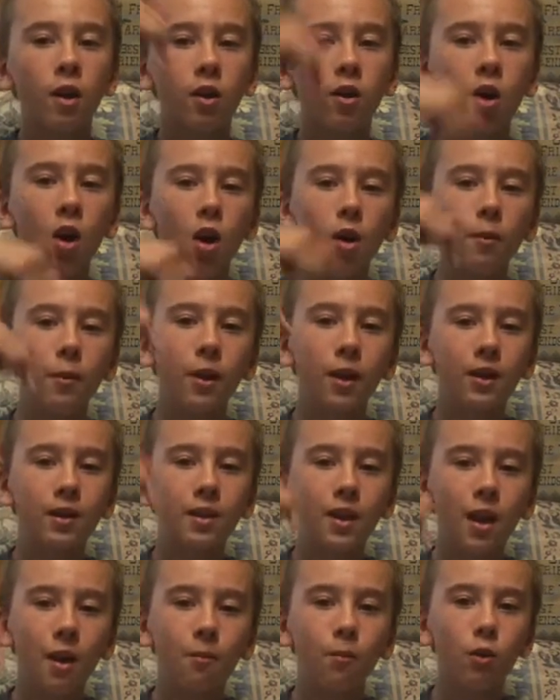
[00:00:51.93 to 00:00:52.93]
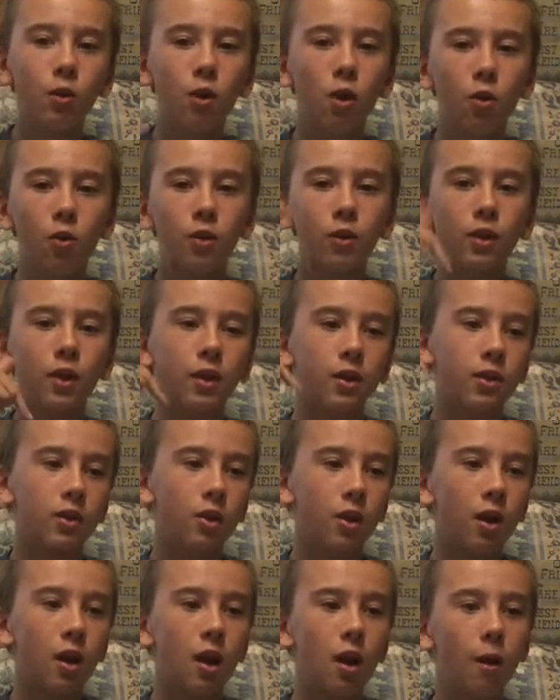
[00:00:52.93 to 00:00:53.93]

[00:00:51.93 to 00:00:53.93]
comment down below in this